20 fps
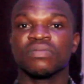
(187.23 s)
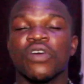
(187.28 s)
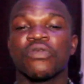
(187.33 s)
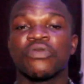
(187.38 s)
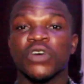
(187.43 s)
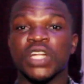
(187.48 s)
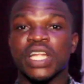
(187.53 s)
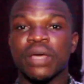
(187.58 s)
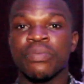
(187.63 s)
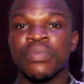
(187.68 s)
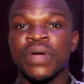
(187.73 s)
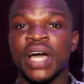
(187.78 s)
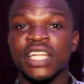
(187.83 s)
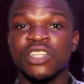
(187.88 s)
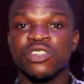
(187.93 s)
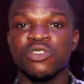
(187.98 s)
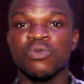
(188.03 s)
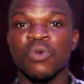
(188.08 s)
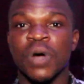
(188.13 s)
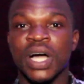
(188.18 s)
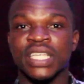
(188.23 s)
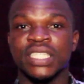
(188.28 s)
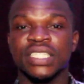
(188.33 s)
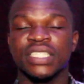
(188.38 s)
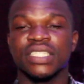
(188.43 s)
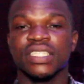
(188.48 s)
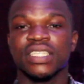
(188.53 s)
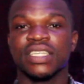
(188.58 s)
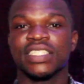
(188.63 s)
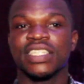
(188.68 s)
For the brand new
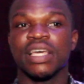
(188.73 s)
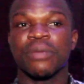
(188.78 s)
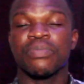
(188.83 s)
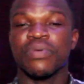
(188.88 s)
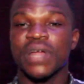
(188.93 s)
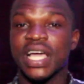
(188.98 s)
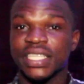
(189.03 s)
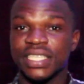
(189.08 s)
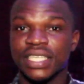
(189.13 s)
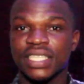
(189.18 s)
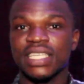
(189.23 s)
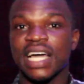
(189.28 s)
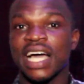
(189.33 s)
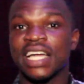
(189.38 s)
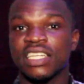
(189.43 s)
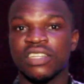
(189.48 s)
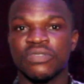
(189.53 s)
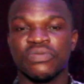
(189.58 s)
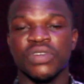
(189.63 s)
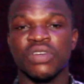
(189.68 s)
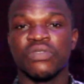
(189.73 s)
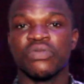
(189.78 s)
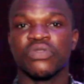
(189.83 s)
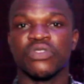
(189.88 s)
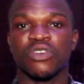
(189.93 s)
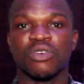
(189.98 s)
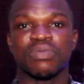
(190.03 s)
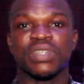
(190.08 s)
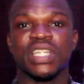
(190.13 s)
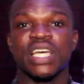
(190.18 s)
ones, the prices are different
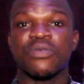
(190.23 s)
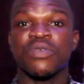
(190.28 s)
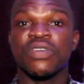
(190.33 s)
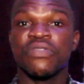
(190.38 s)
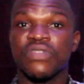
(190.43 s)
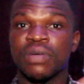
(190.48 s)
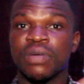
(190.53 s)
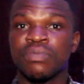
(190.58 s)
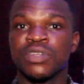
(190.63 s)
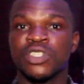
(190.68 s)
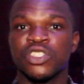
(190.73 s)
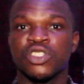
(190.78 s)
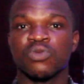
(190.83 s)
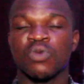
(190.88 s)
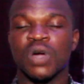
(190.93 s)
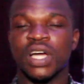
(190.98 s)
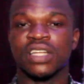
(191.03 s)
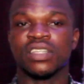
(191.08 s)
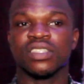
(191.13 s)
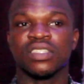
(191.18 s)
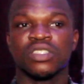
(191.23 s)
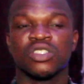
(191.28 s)
from the refurbished one.